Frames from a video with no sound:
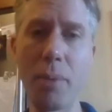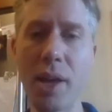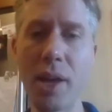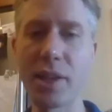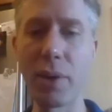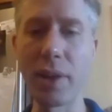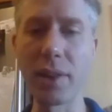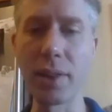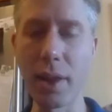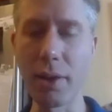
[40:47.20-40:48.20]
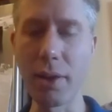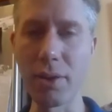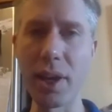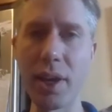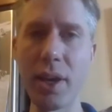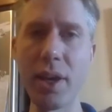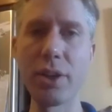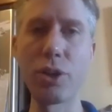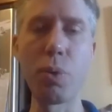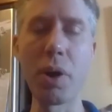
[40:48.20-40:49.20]
So in literally
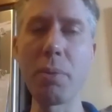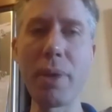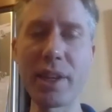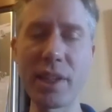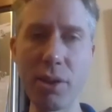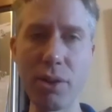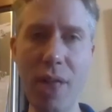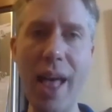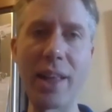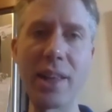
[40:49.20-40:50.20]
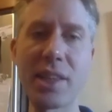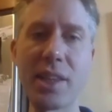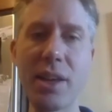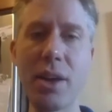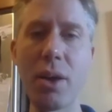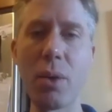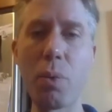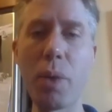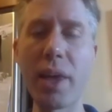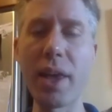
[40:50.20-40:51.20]
20 minutes or less,
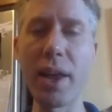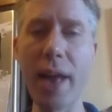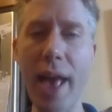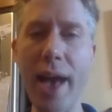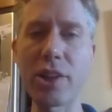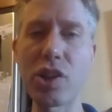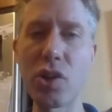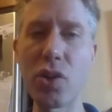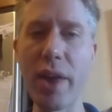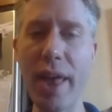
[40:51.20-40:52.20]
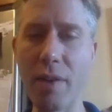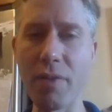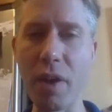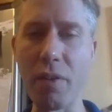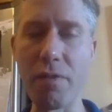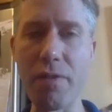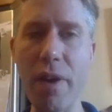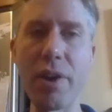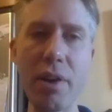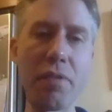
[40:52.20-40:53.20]
we can actually have a
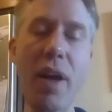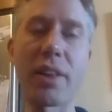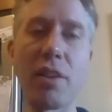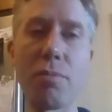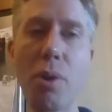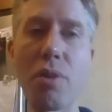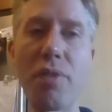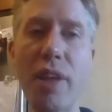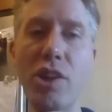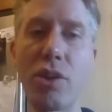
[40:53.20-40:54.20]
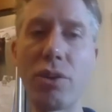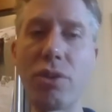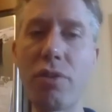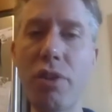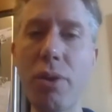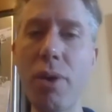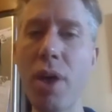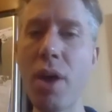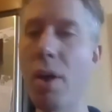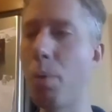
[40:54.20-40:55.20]
very effective motivational interview
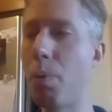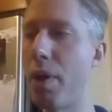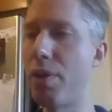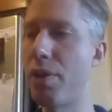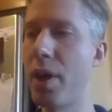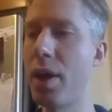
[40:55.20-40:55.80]
with